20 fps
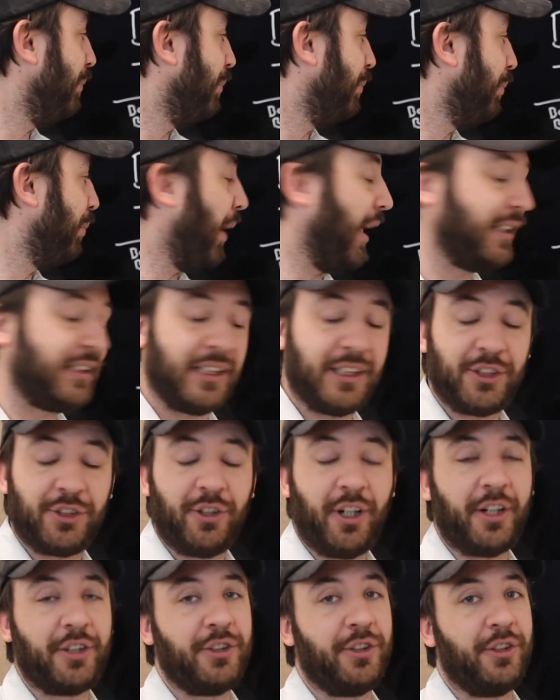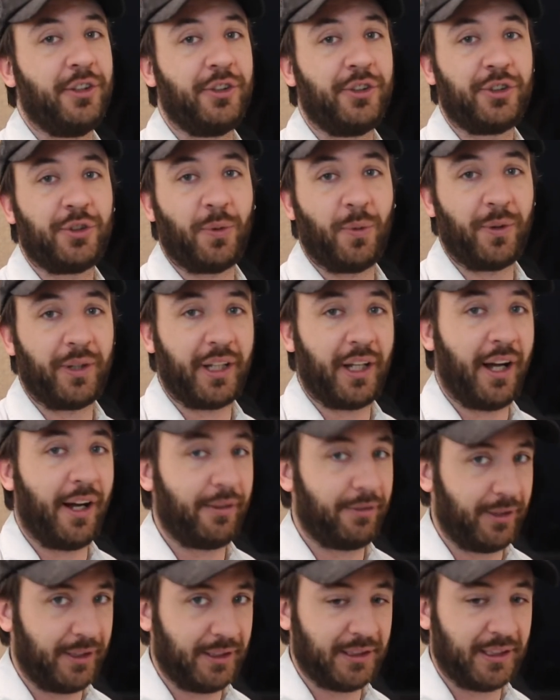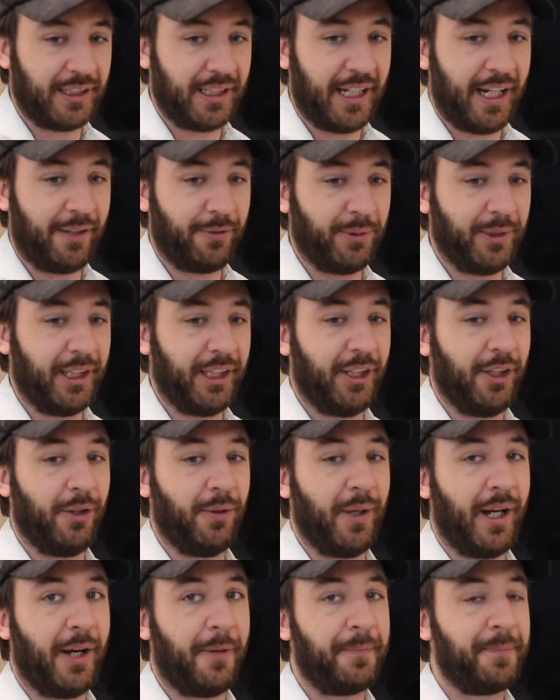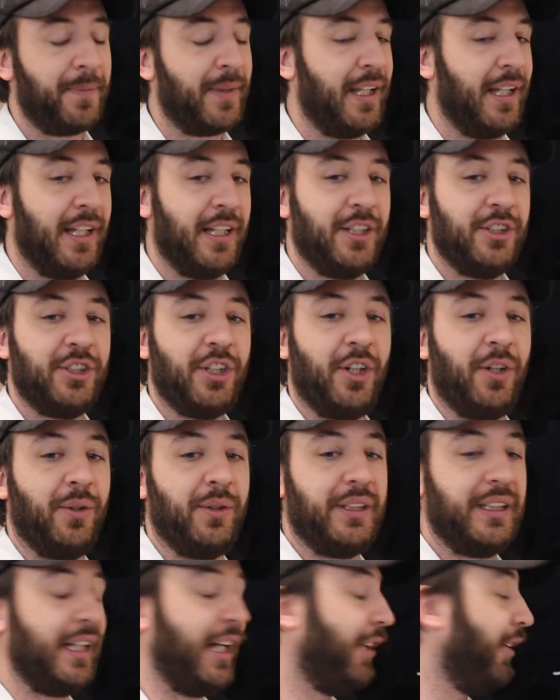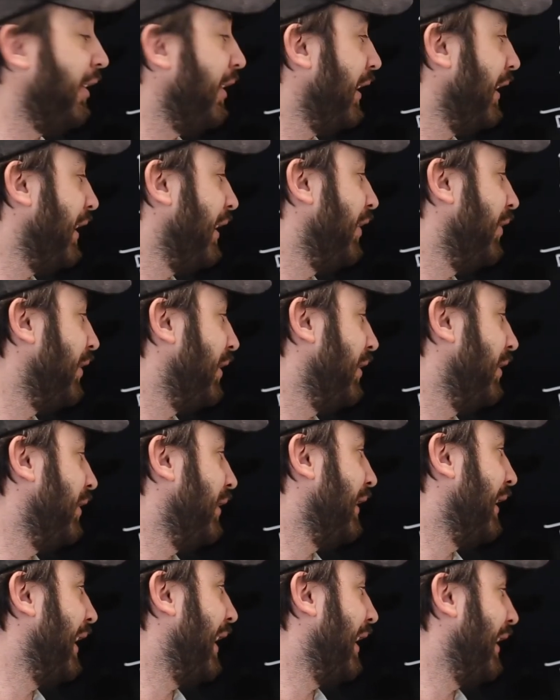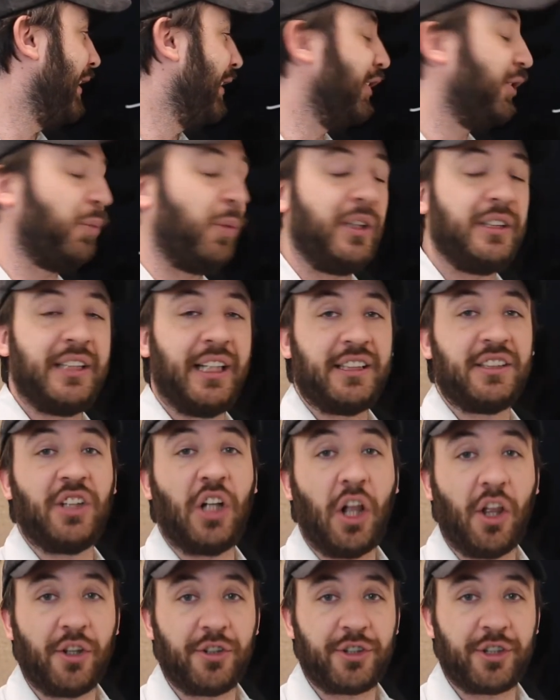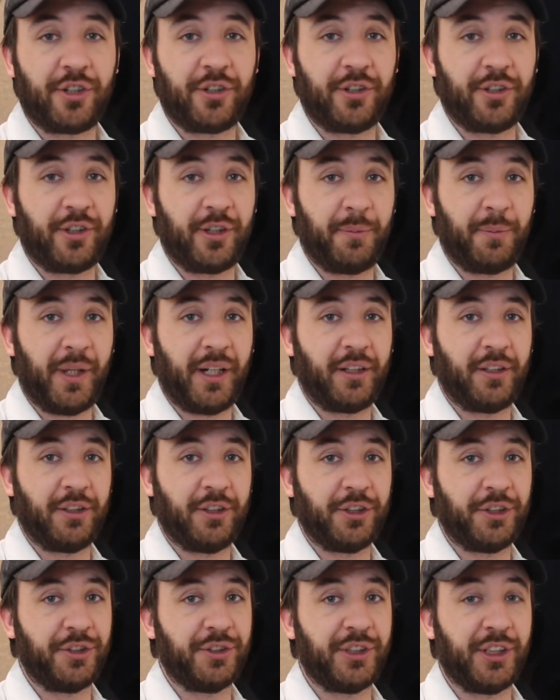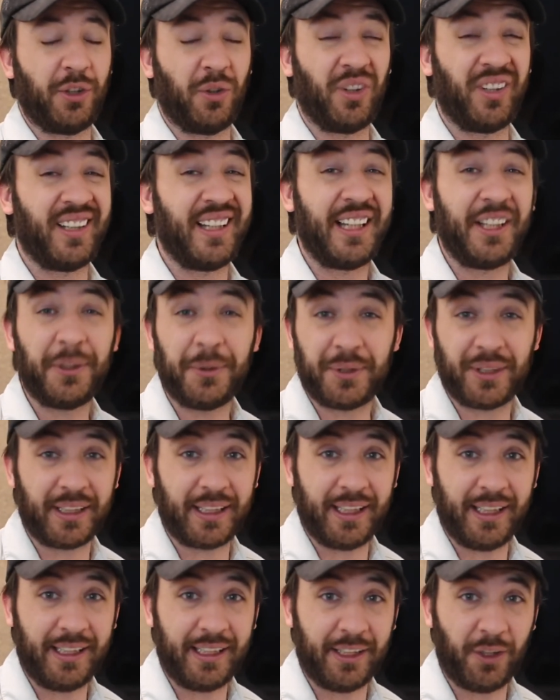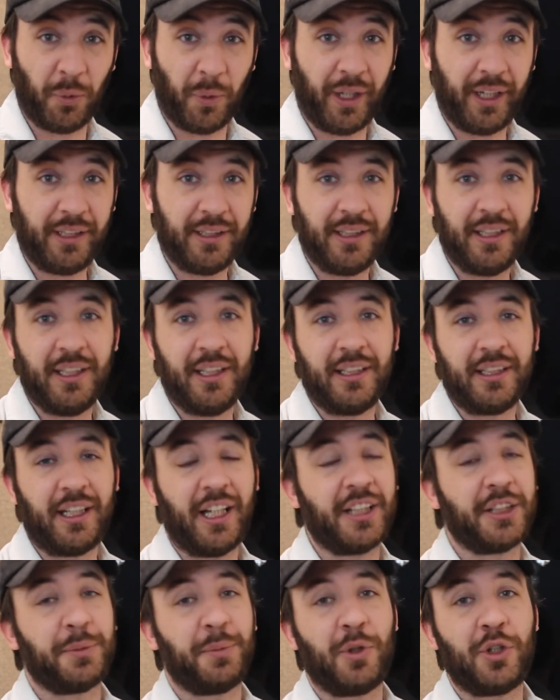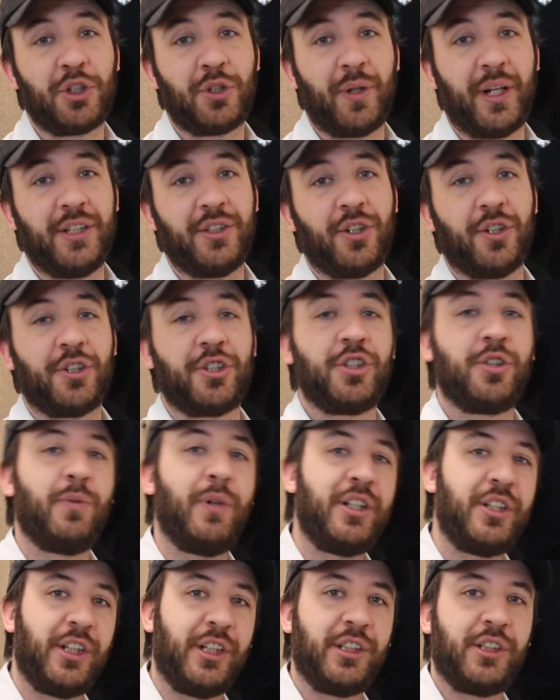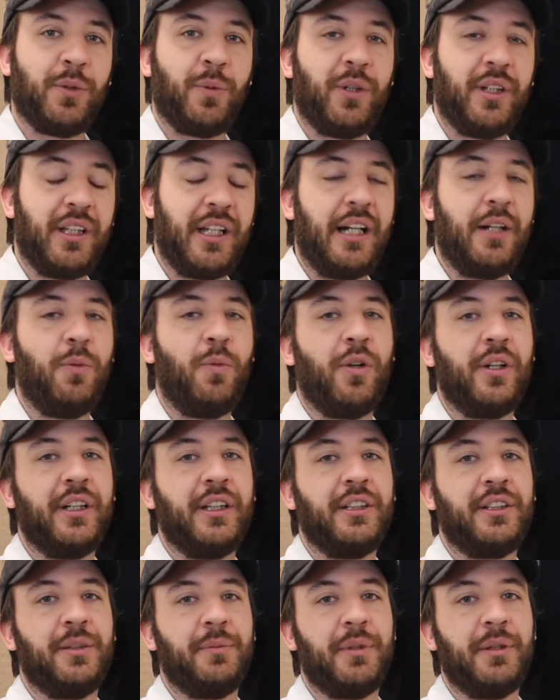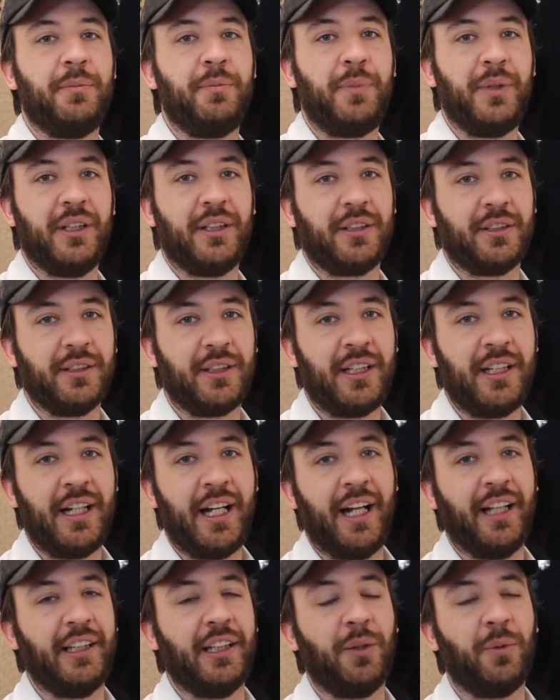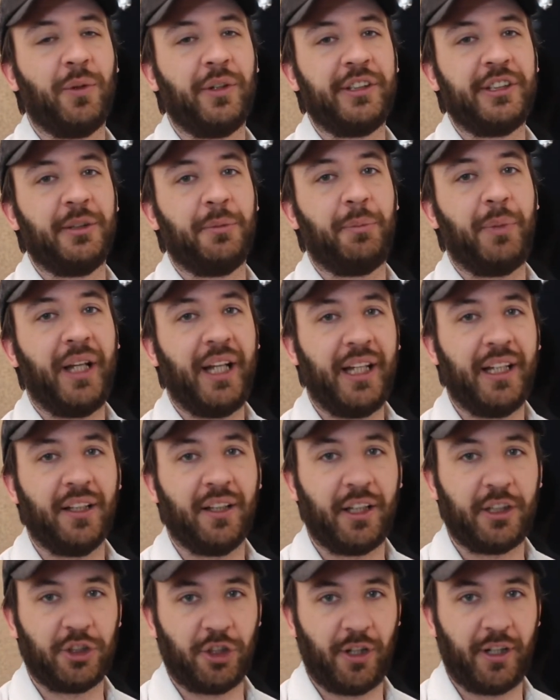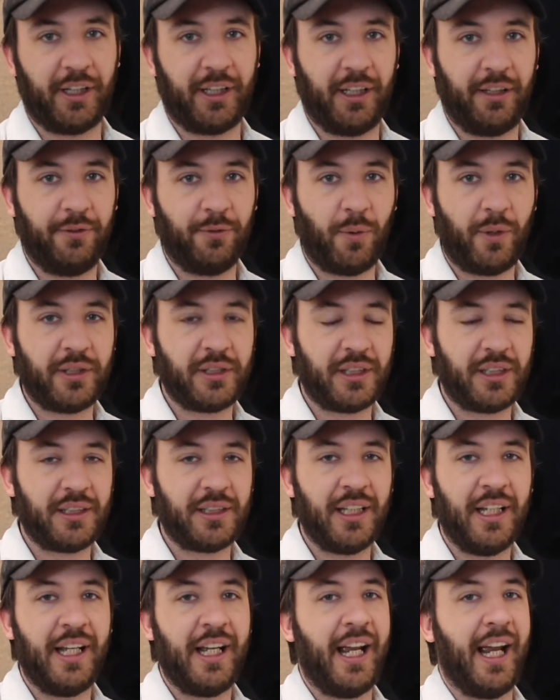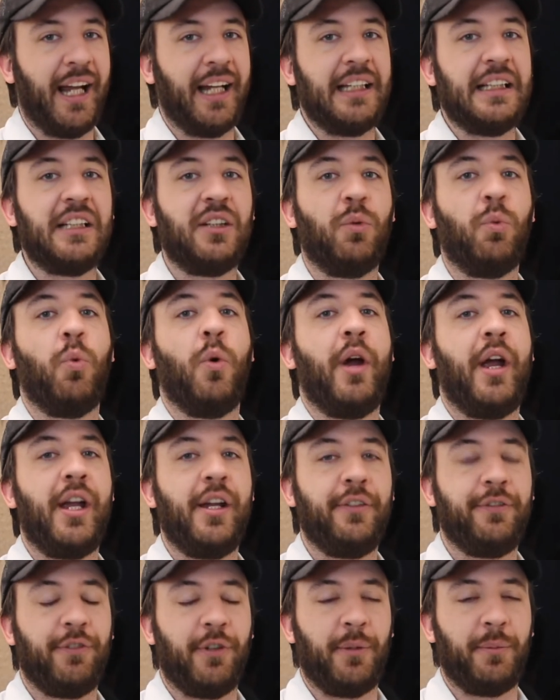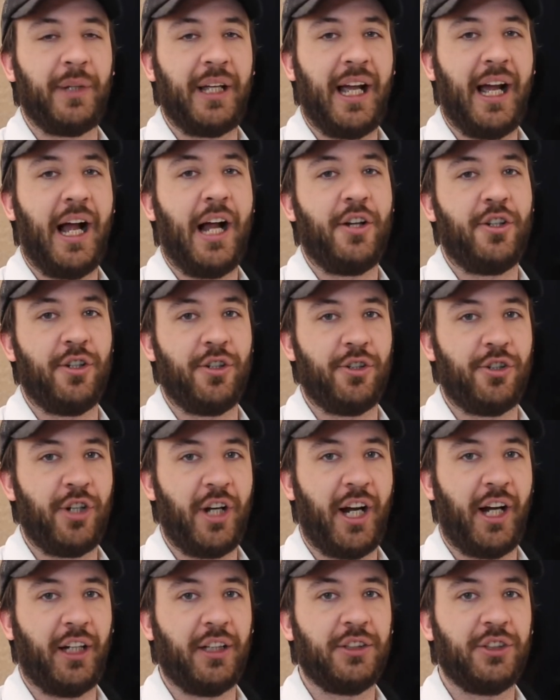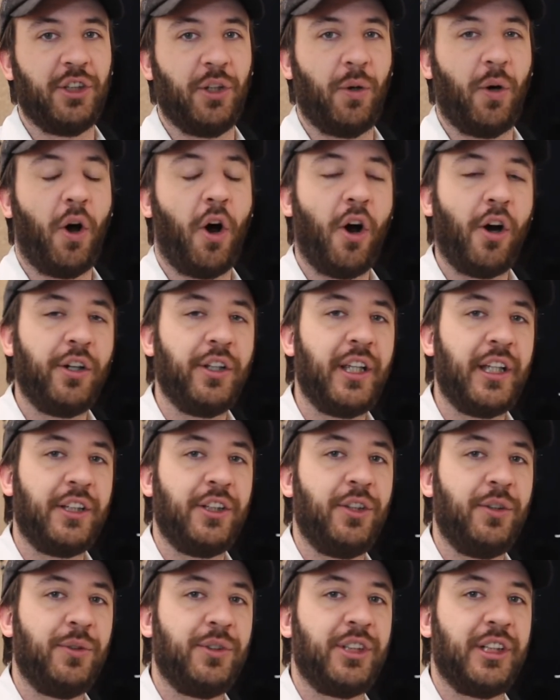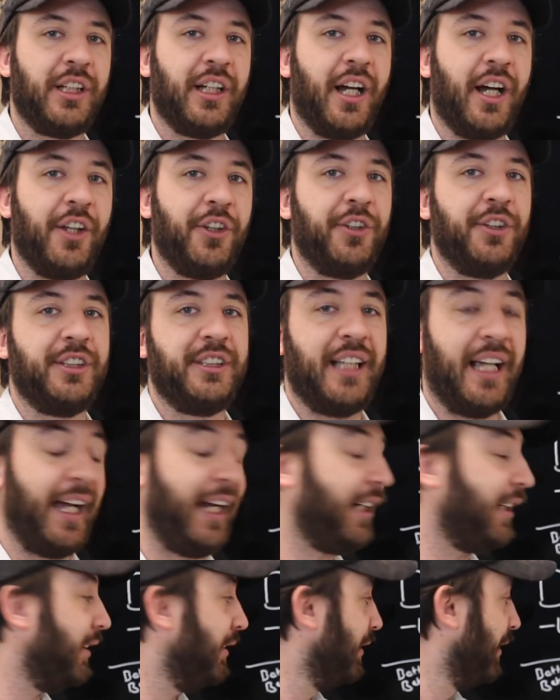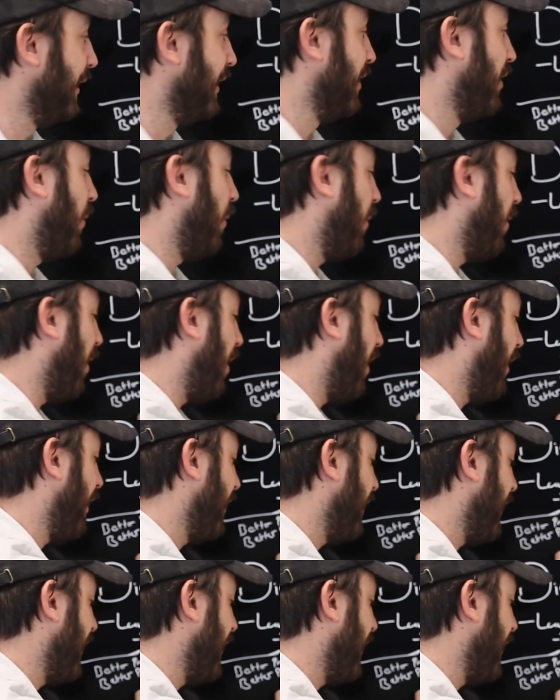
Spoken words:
pricing structures or the offerings that they have when they go out. So the other thing that you can look at is what technology are your competitors using, or are they using any, right? Customer trends are switching to where they're wanting to be billed and they're wanting to pay electronic invoices and get away from cash and check. So are they using other tech, or are